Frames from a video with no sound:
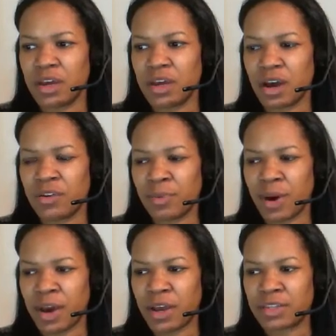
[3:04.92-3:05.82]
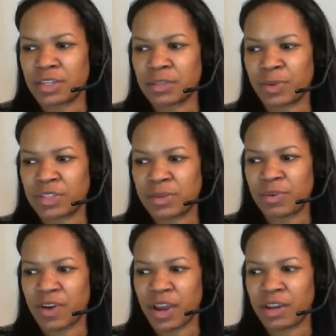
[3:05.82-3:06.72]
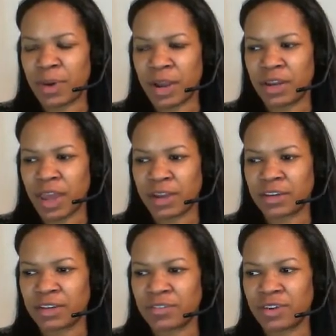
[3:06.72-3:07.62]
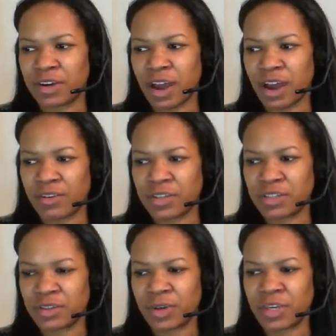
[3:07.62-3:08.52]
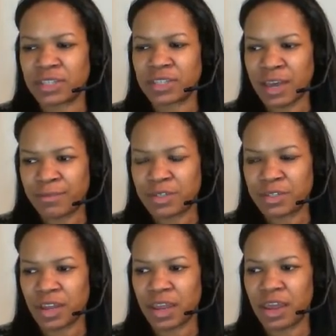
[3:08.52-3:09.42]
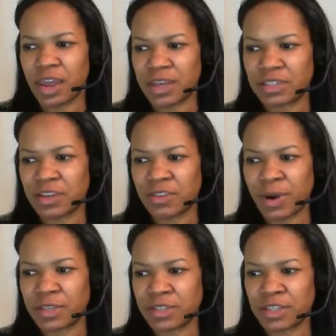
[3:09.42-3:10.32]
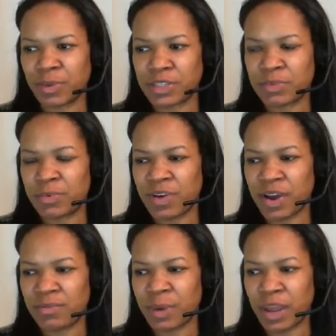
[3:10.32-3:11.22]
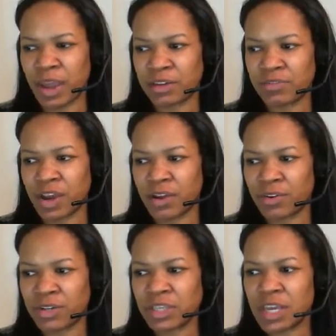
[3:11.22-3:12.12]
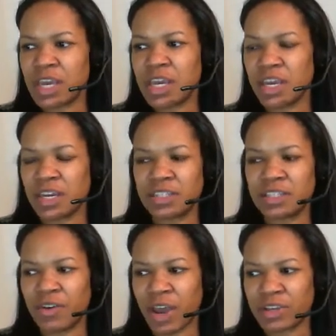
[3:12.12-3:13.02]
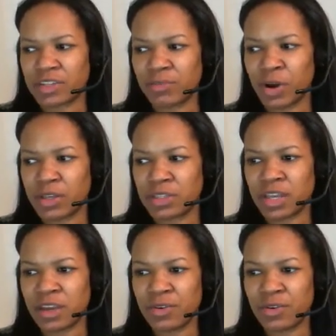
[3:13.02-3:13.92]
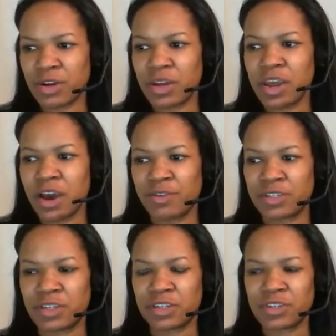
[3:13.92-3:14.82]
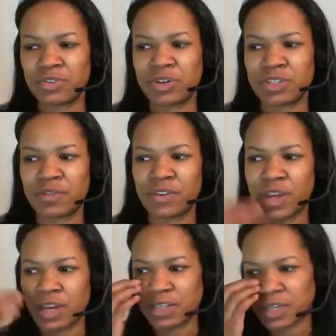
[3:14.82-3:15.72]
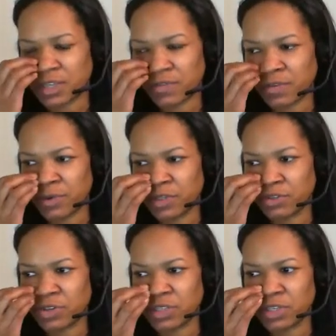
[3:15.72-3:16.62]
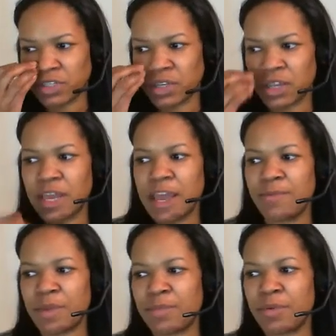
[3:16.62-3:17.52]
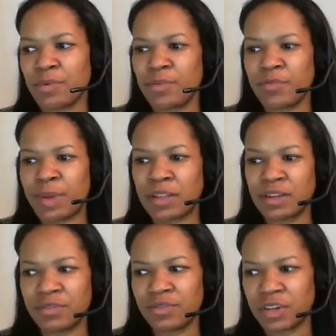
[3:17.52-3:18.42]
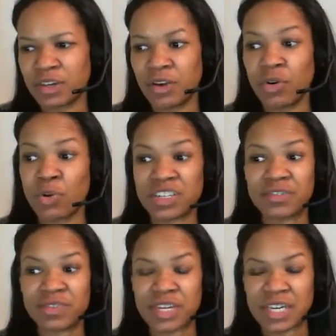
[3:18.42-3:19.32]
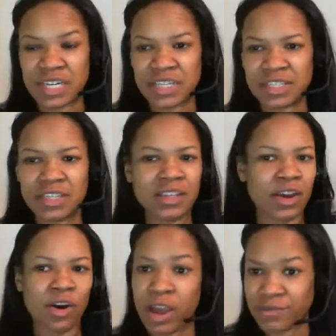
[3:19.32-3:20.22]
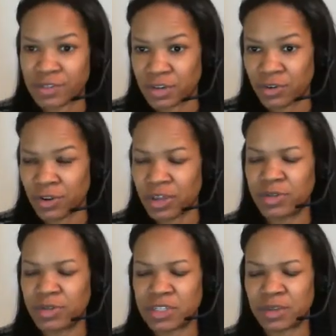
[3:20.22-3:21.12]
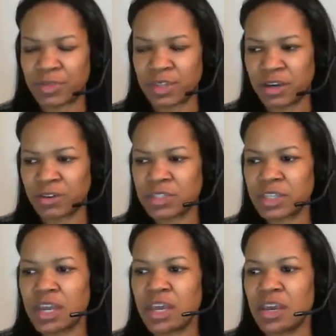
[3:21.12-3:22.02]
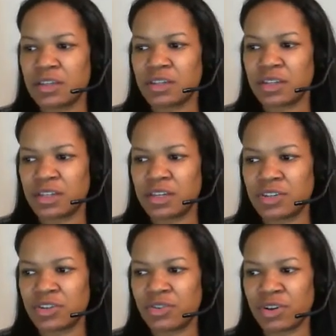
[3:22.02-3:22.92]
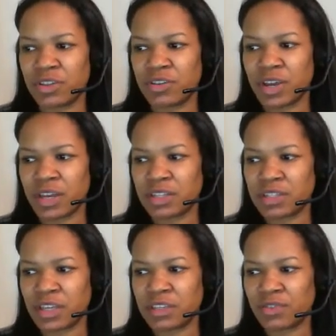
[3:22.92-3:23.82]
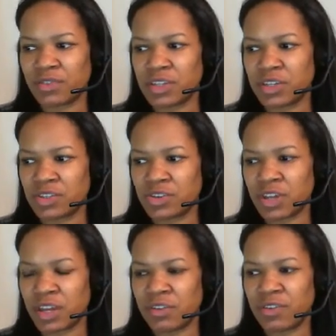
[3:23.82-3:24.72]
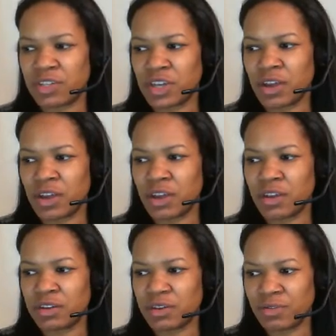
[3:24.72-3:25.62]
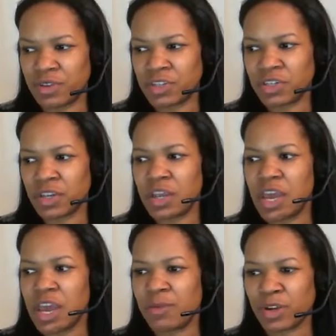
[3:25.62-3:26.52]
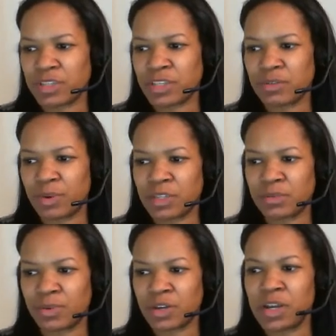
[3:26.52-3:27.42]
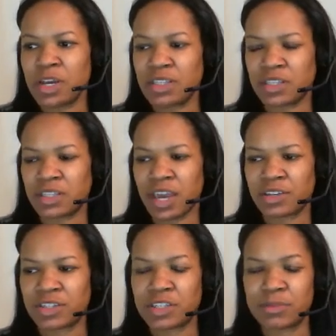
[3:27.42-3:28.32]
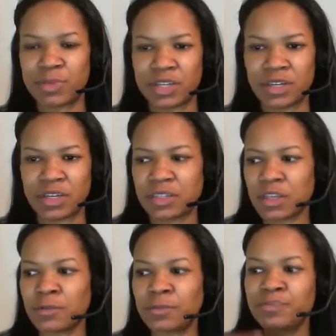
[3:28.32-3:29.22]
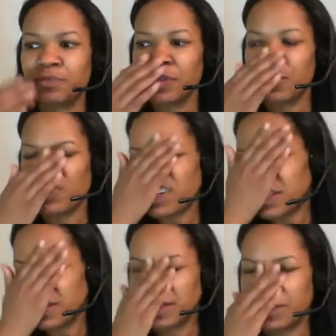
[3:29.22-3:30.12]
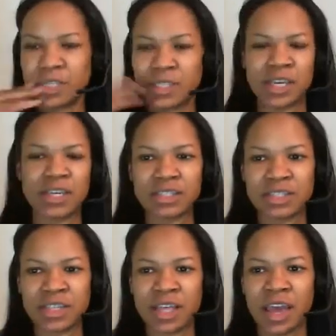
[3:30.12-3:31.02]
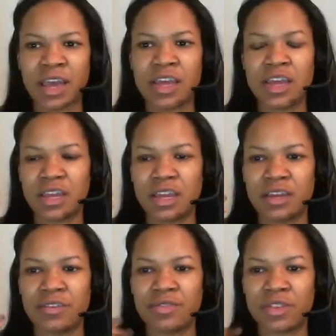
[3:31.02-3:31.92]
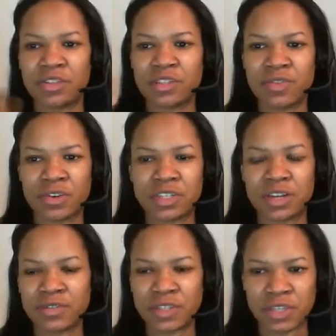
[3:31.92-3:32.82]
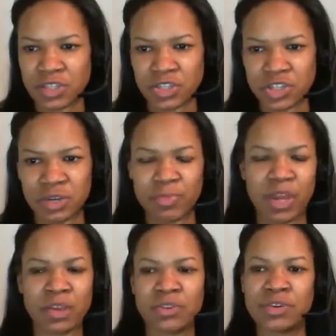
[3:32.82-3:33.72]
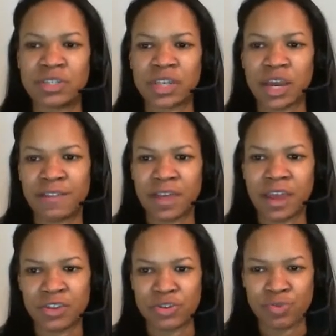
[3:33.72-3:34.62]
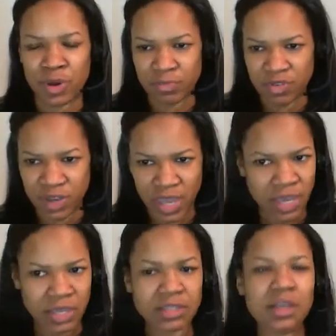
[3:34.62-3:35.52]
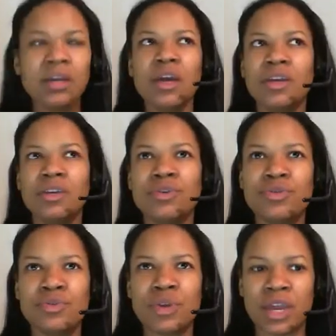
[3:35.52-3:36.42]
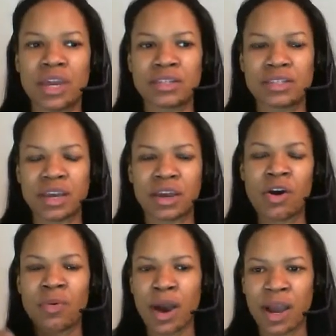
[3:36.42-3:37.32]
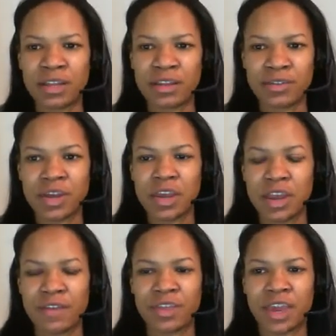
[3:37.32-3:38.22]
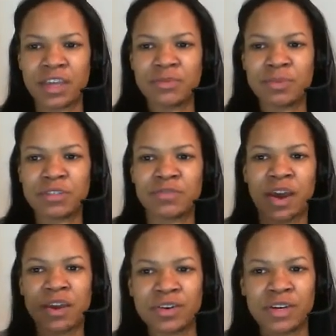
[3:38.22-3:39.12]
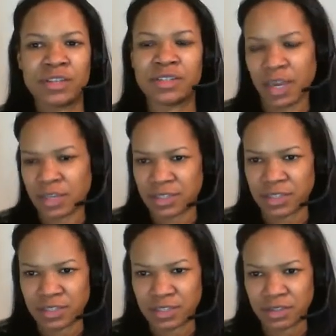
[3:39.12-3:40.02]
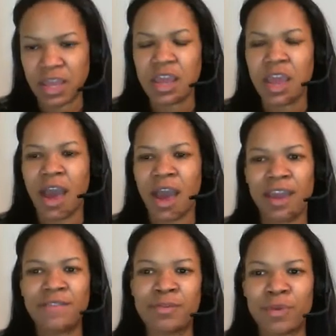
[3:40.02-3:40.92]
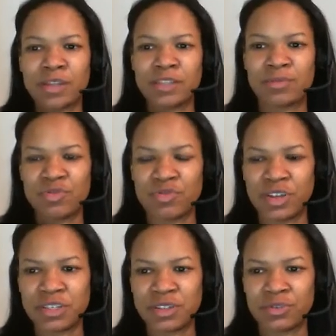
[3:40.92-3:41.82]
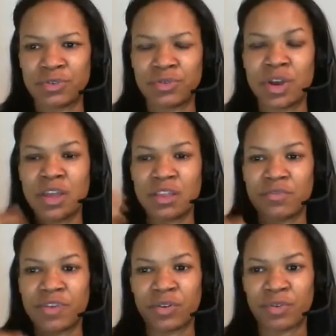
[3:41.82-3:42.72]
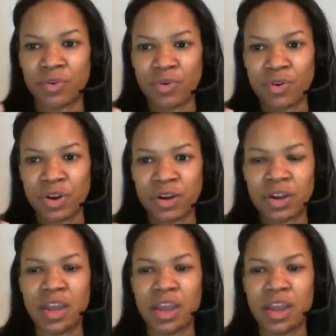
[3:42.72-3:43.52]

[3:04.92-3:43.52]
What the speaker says: otherwise expressly provided by an act of Congress, so except as otherwise expressly provided by an act of Congress, any civil action brought in state court of which the district courts of the United States have original jurisdiction may be removed by the defendant or defendants. They all have to agree, which is something else, to the district court of the United States for the district and division embracing the place where such action is pending. So one of the things that says is that if there's diversity of citizenship and you decide that you want to move a case, you can't say, oh, well, if the case was filed in Texas, I have the right to move it to the federal court